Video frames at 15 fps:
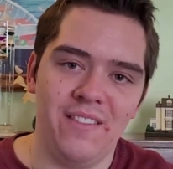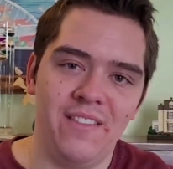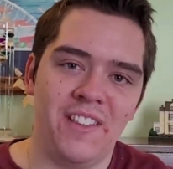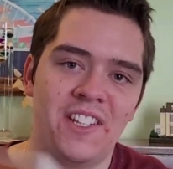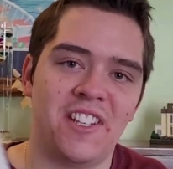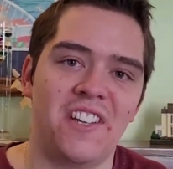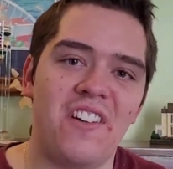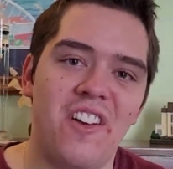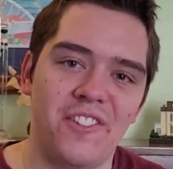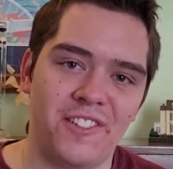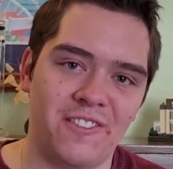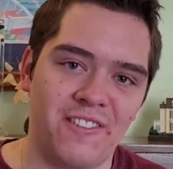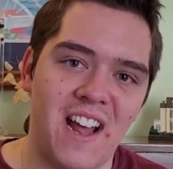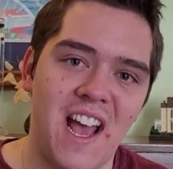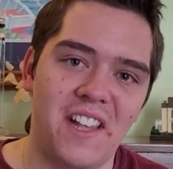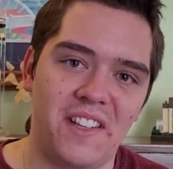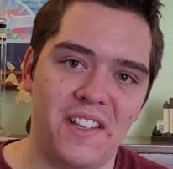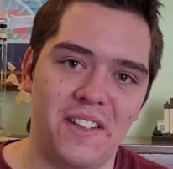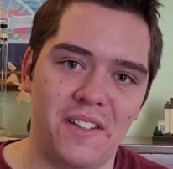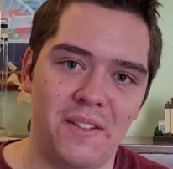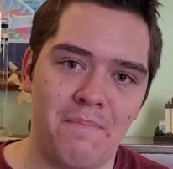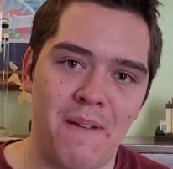The Sun Also
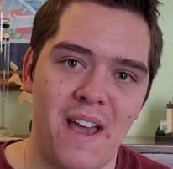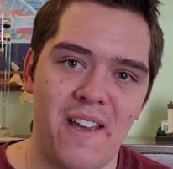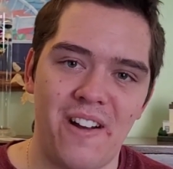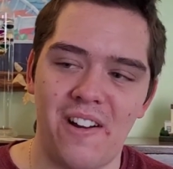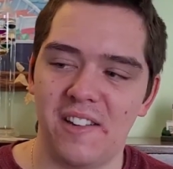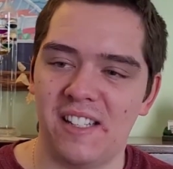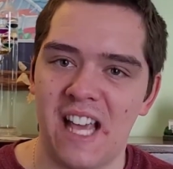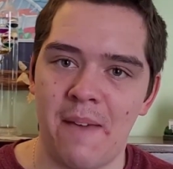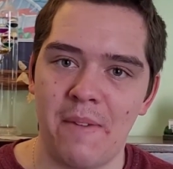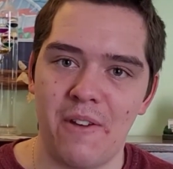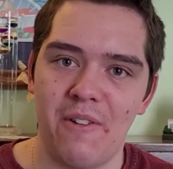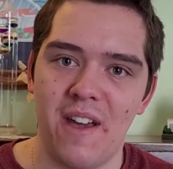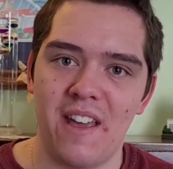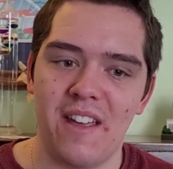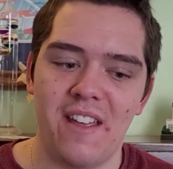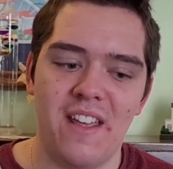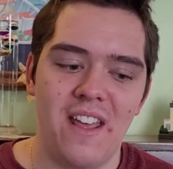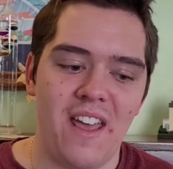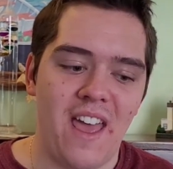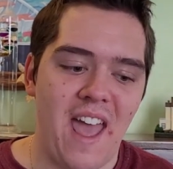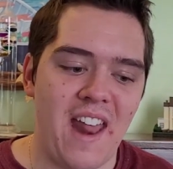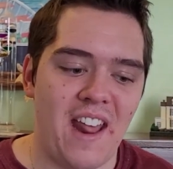Rises by Ernest Hemingway.
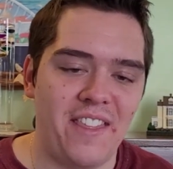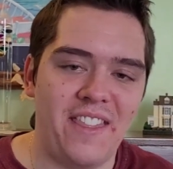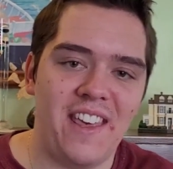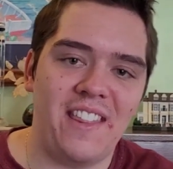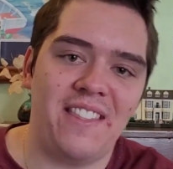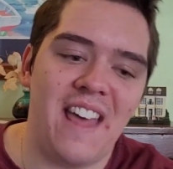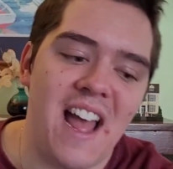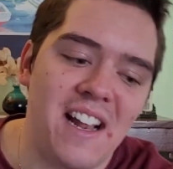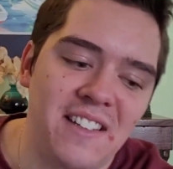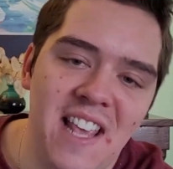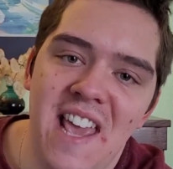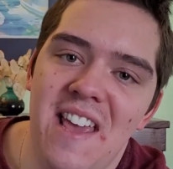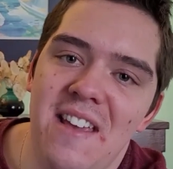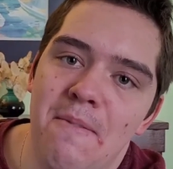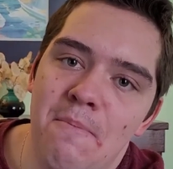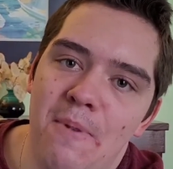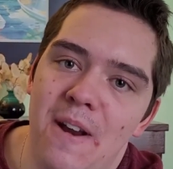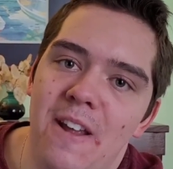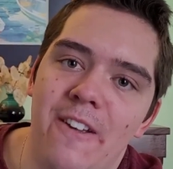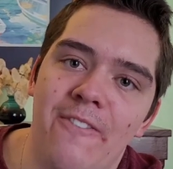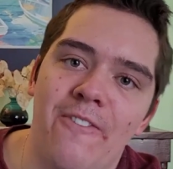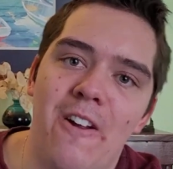And I think that taking a
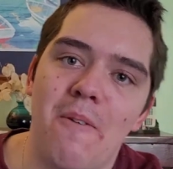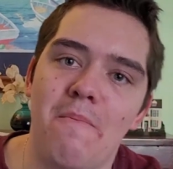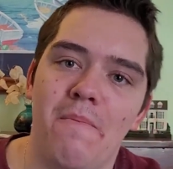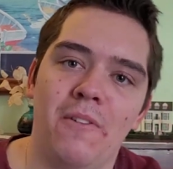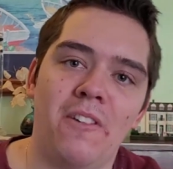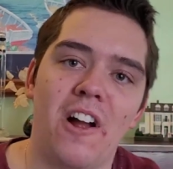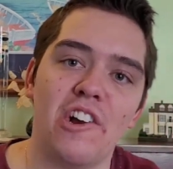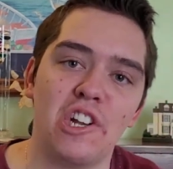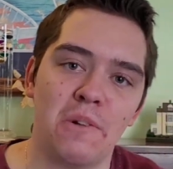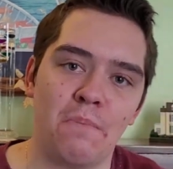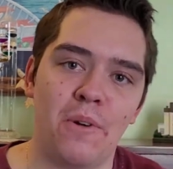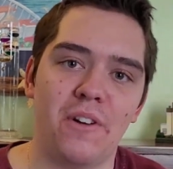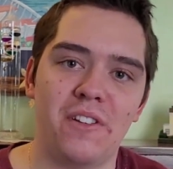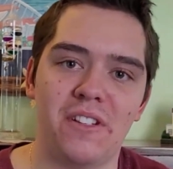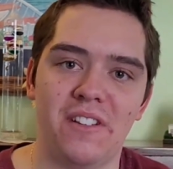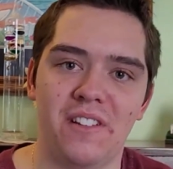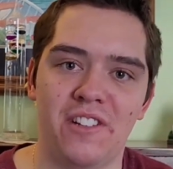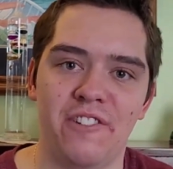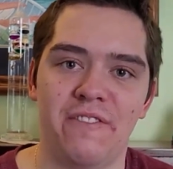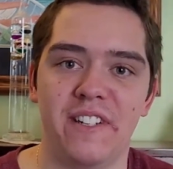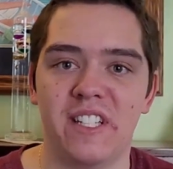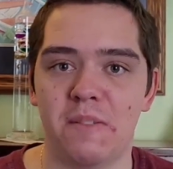break from larger books
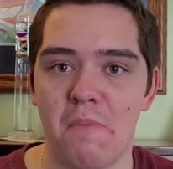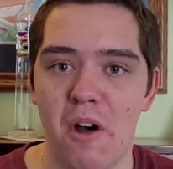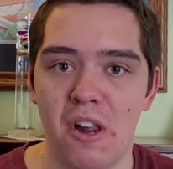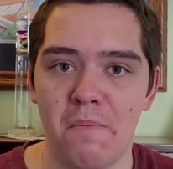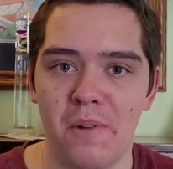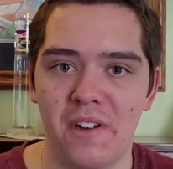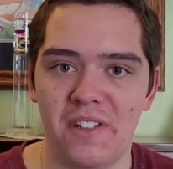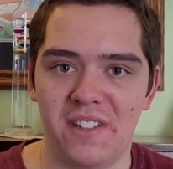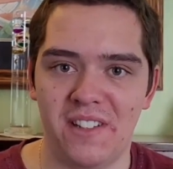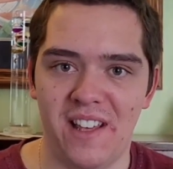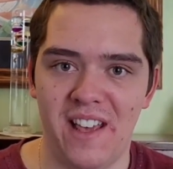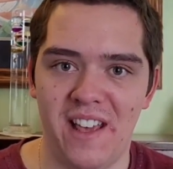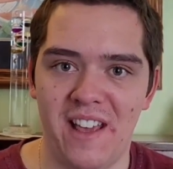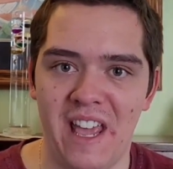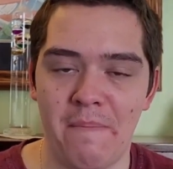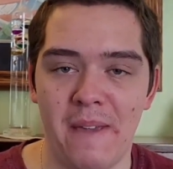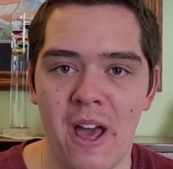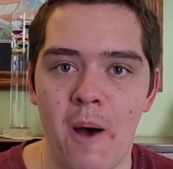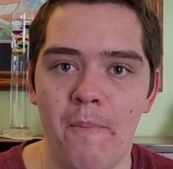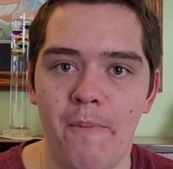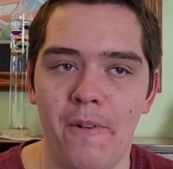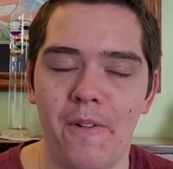to read smaller books can be
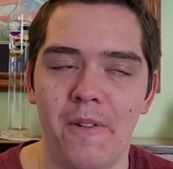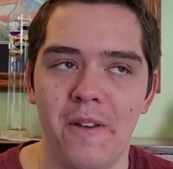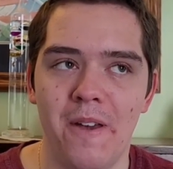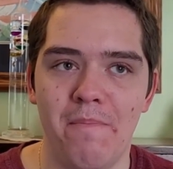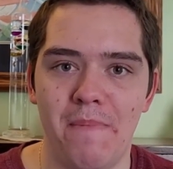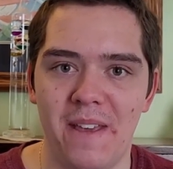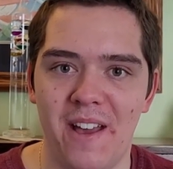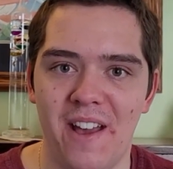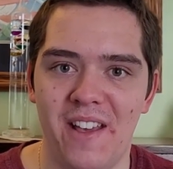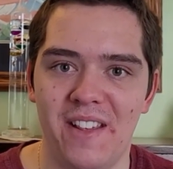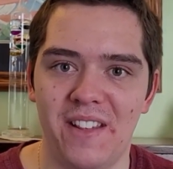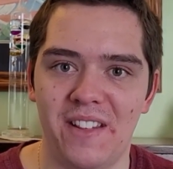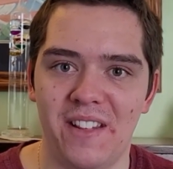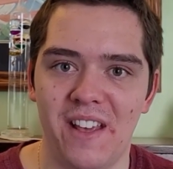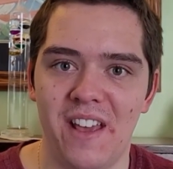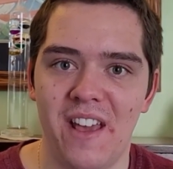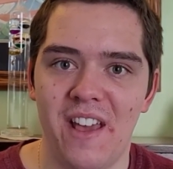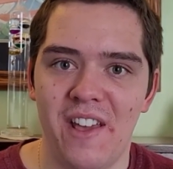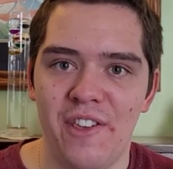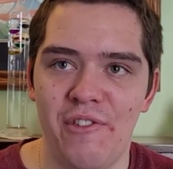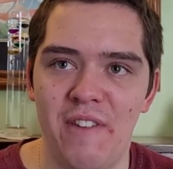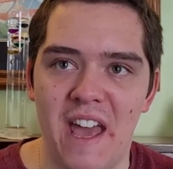helpful because
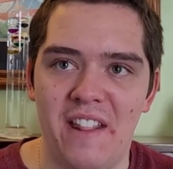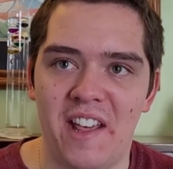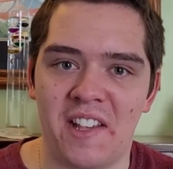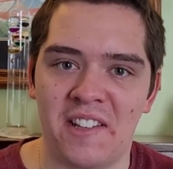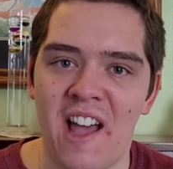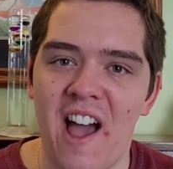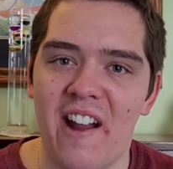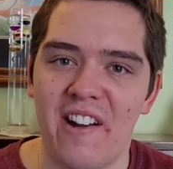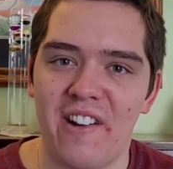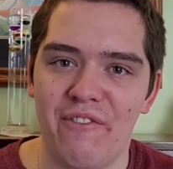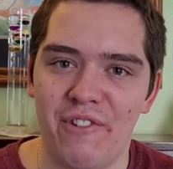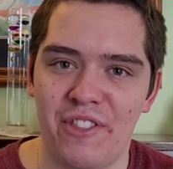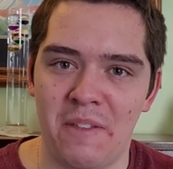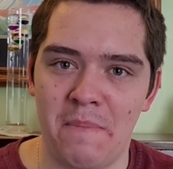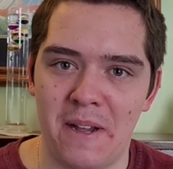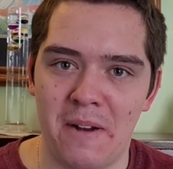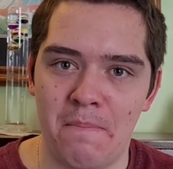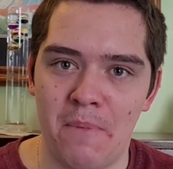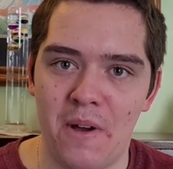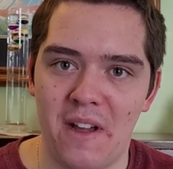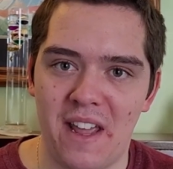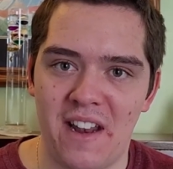you get less tired with the bigger
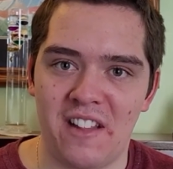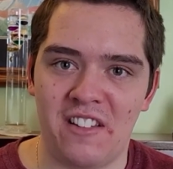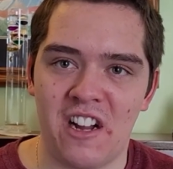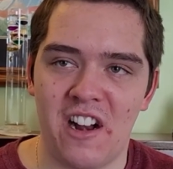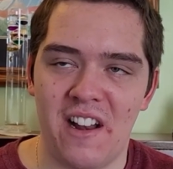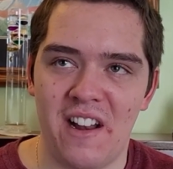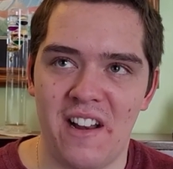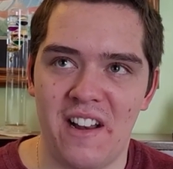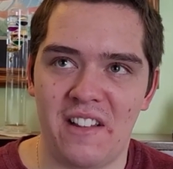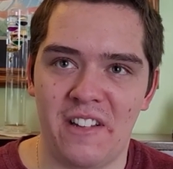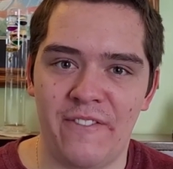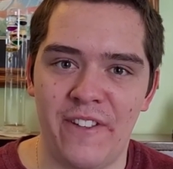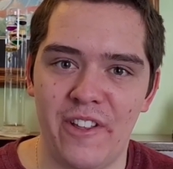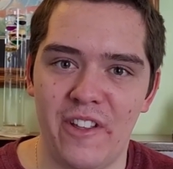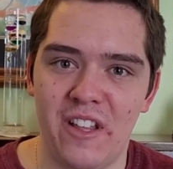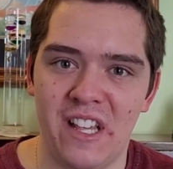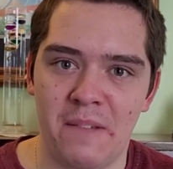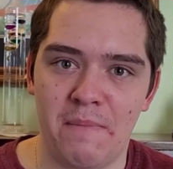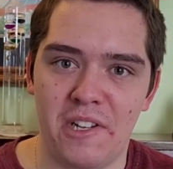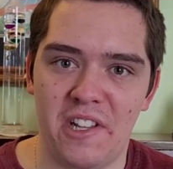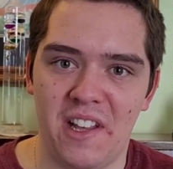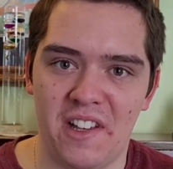book, and it doesn't feel as
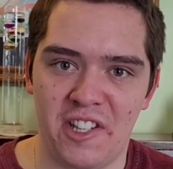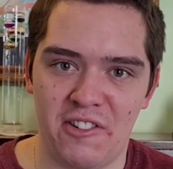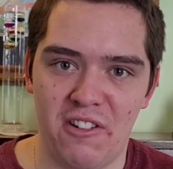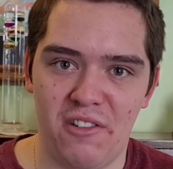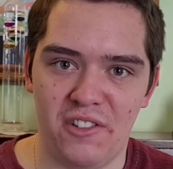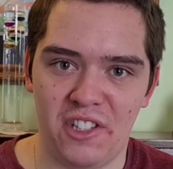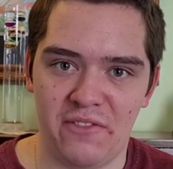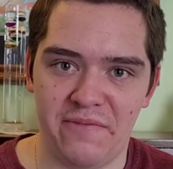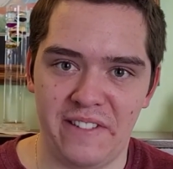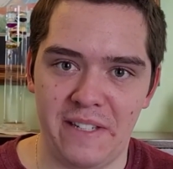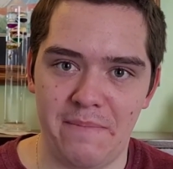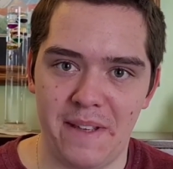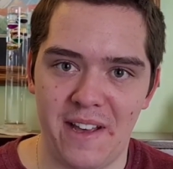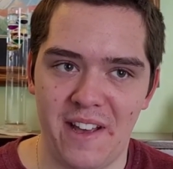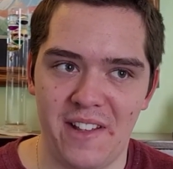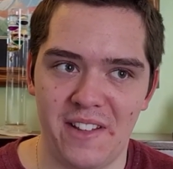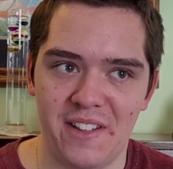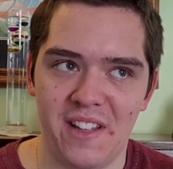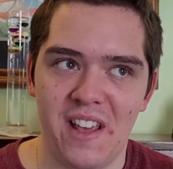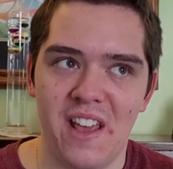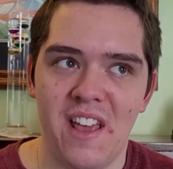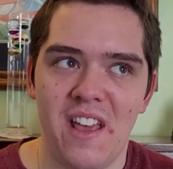much like a struggle to read because